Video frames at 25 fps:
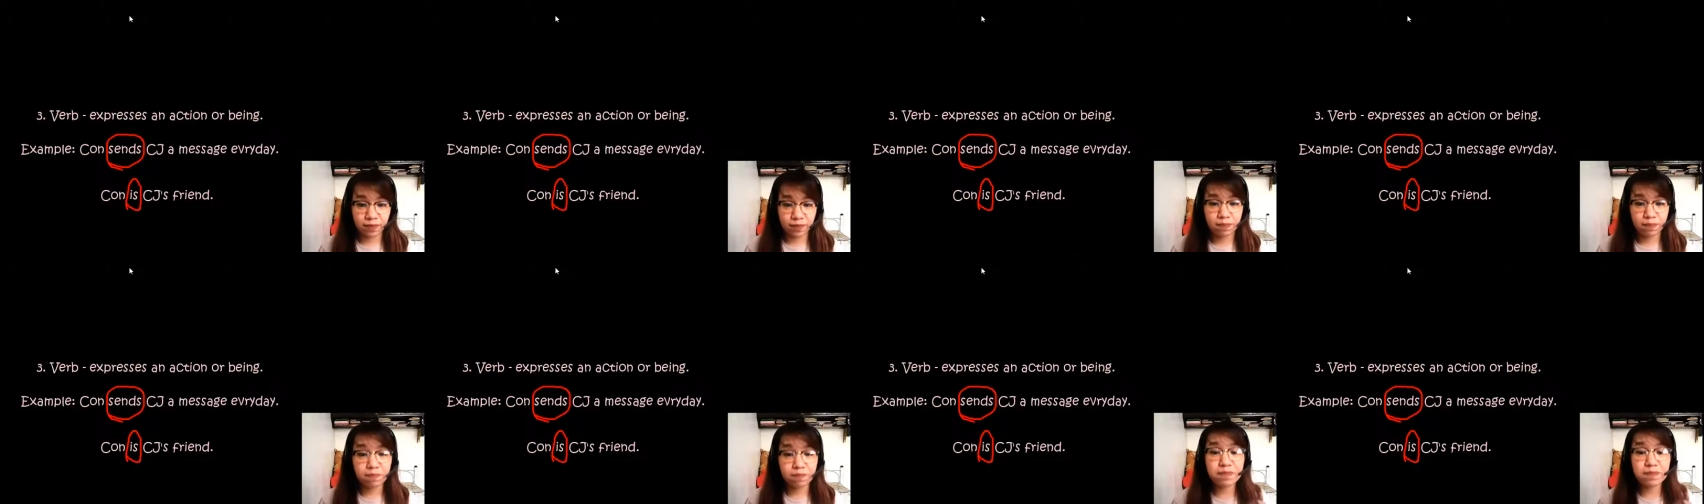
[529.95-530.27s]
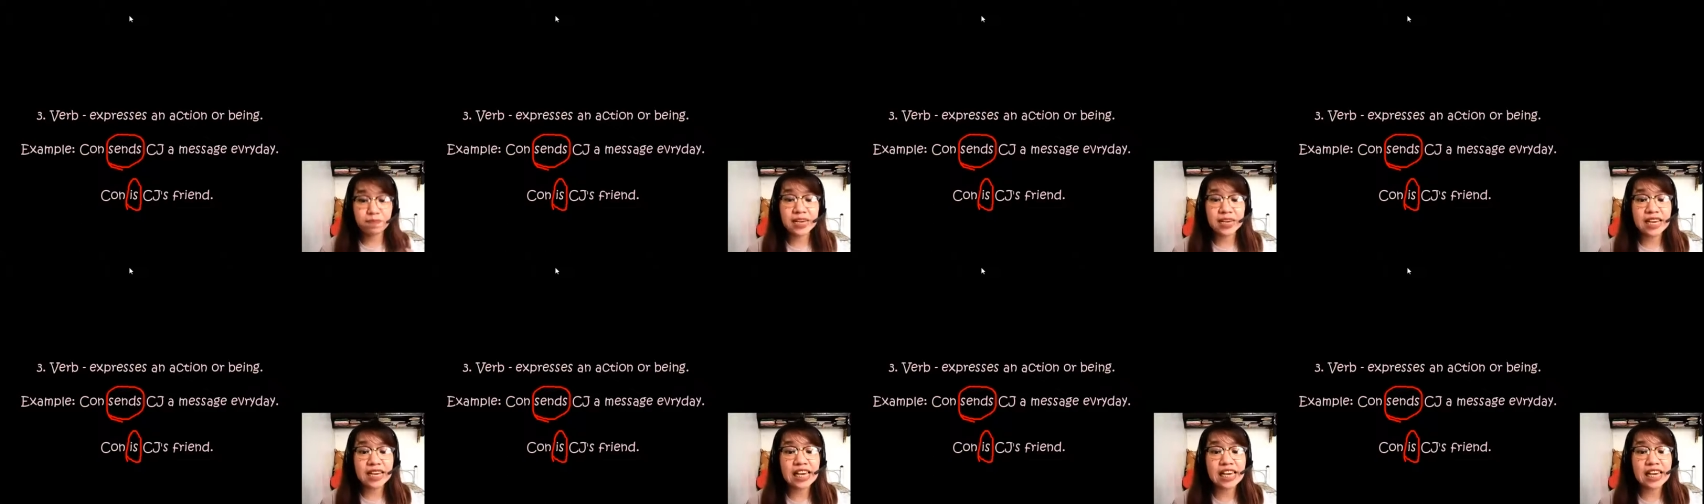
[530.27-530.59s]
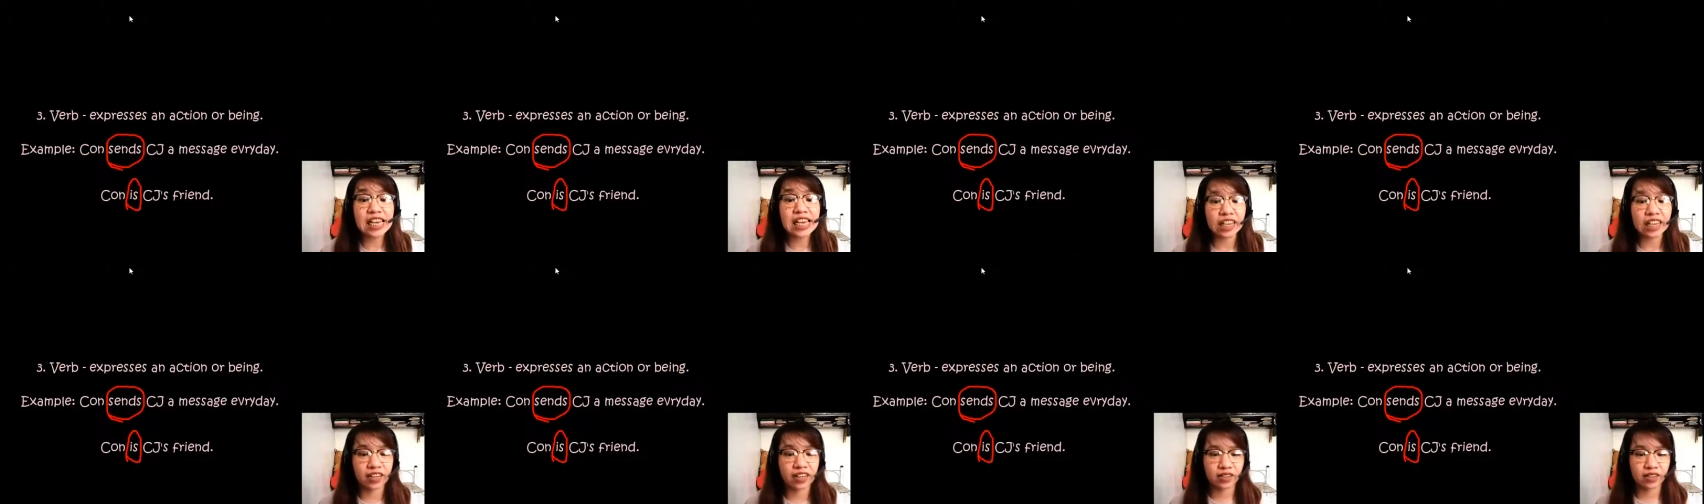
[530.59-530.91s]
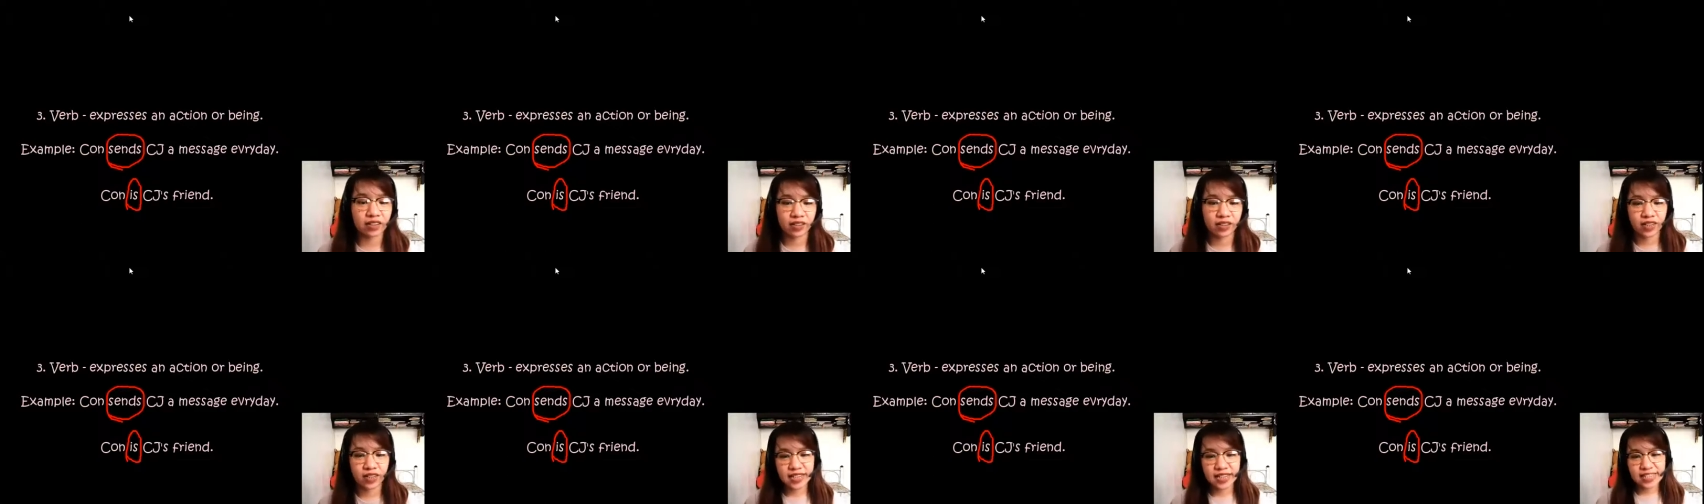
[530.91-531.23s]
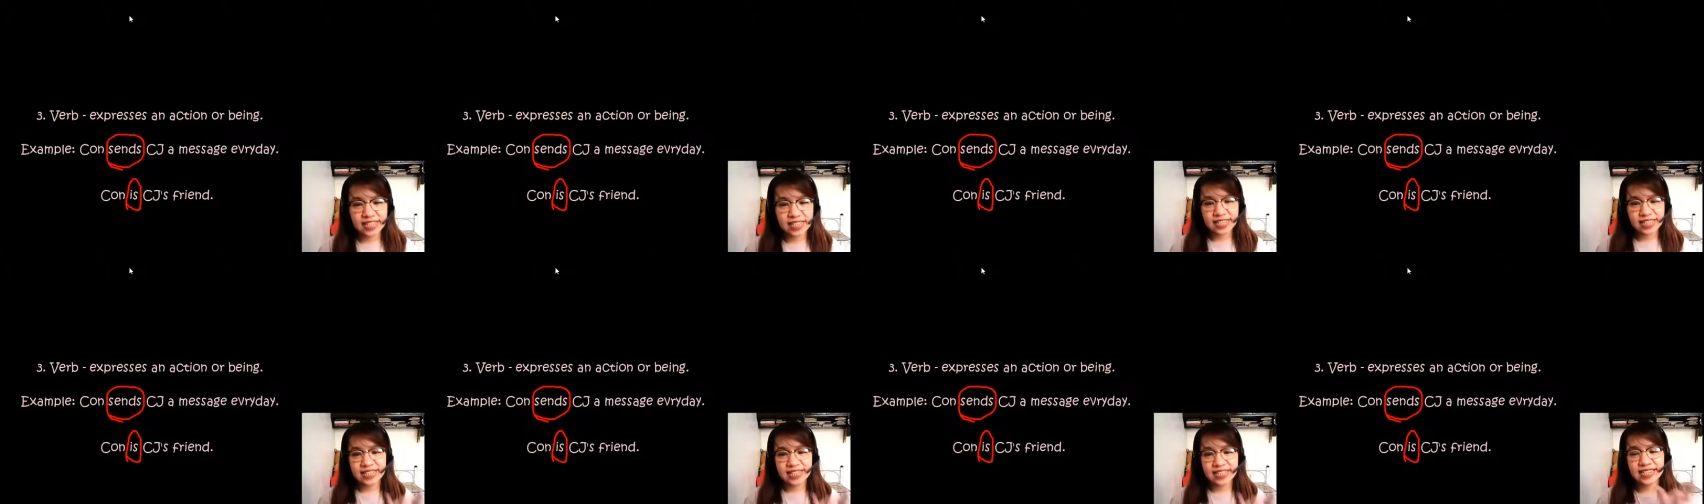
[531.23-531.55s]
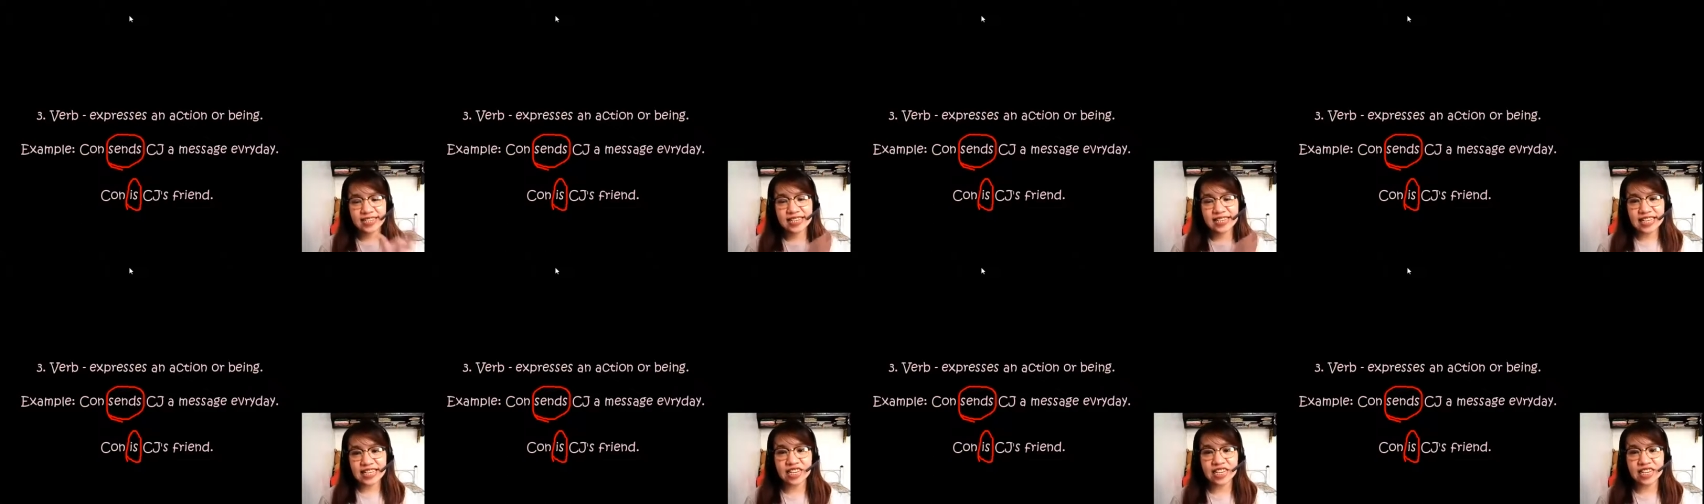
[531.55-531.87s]
being
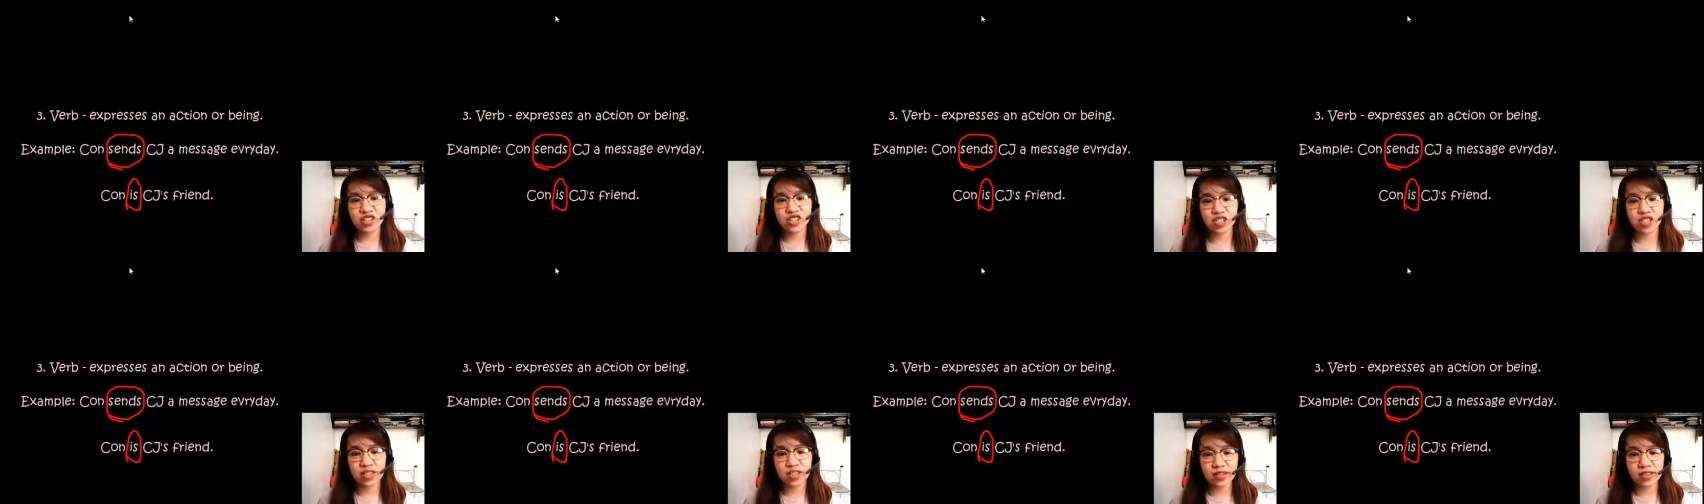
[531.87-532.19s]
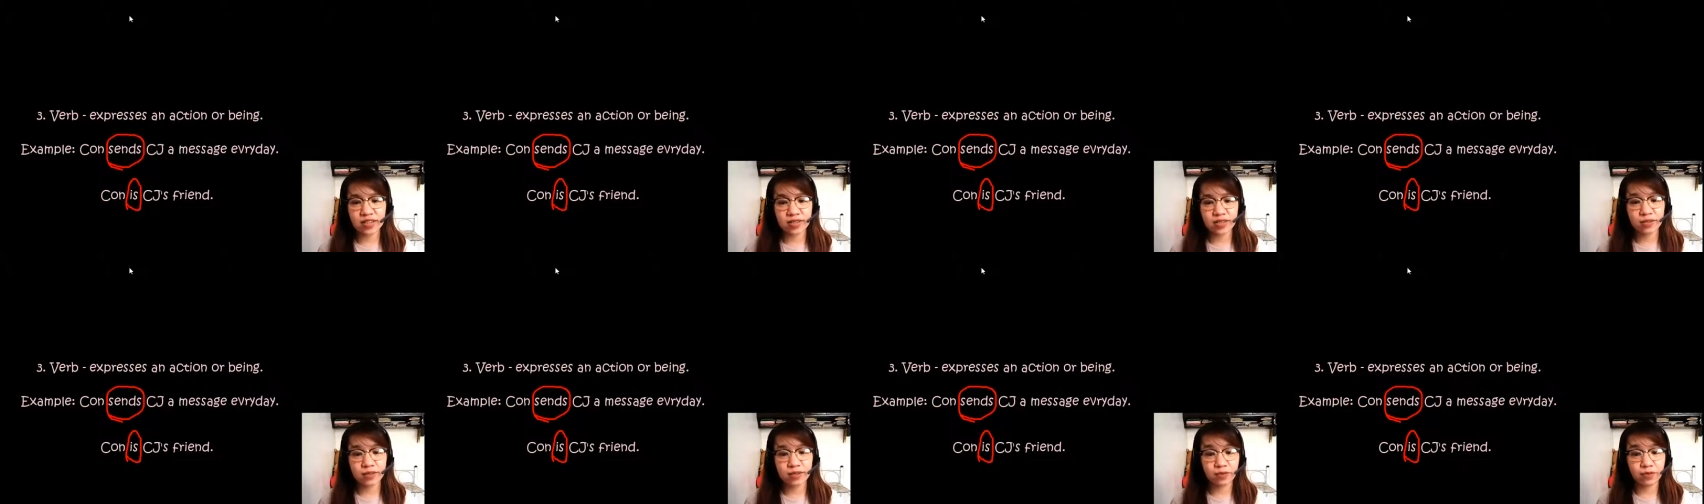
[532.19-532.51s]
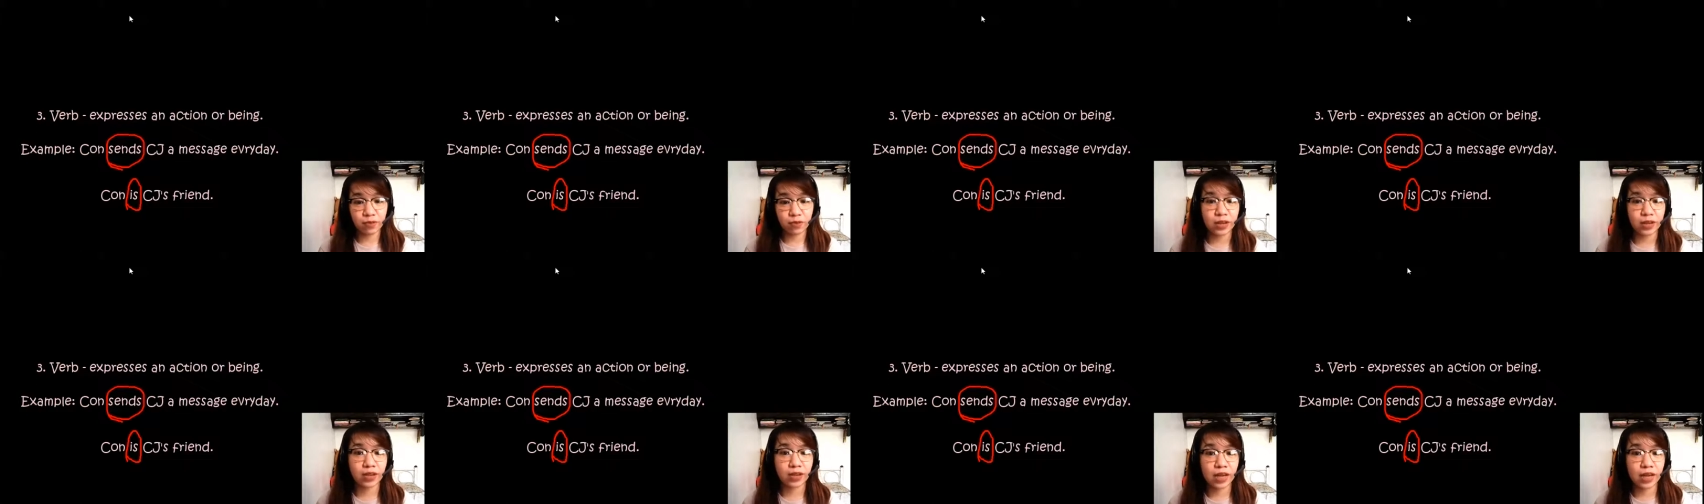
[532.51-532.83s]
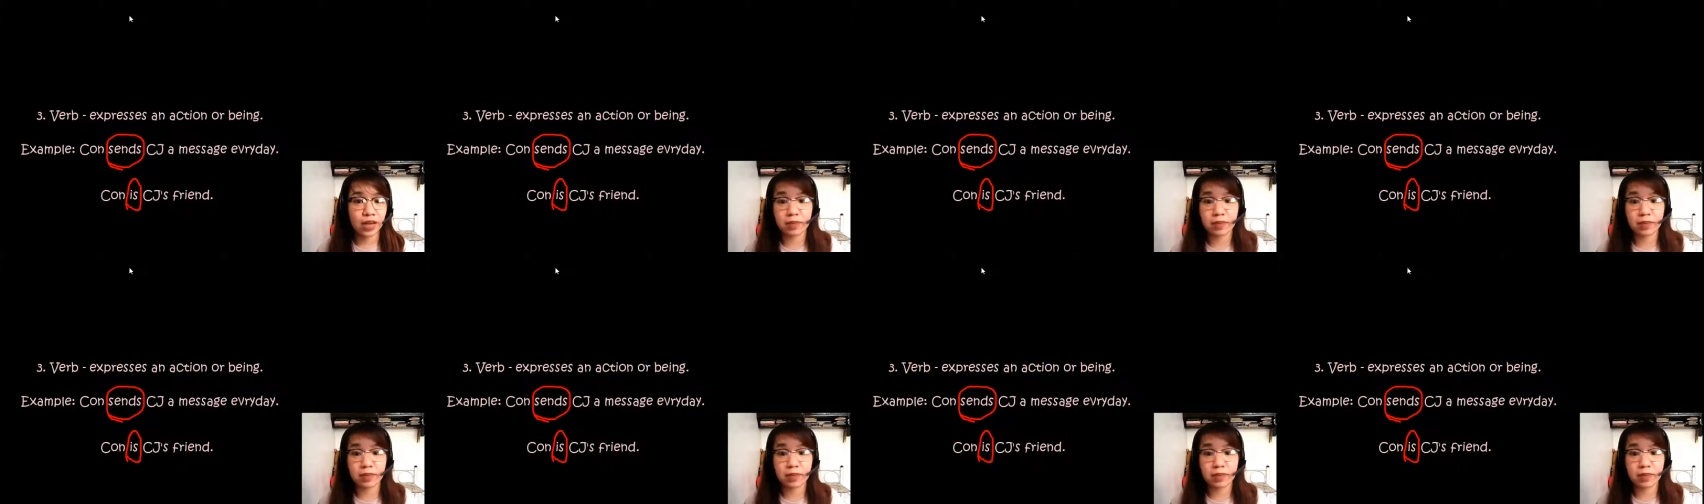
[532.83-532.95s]
CJ's friend.